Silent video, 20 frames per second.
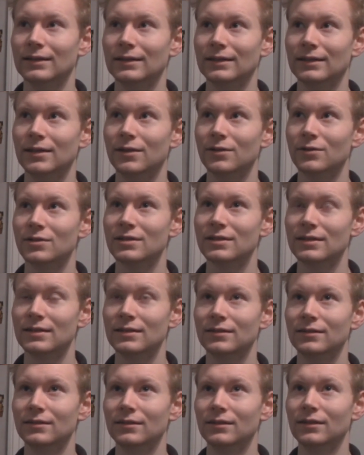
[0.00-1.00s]
you know,
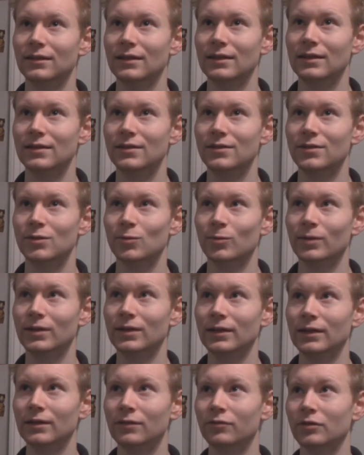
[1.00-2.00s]
still is
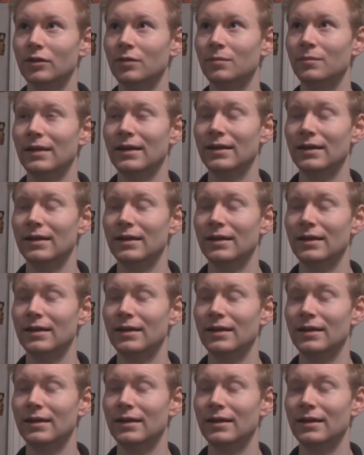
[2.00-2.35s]
reeling from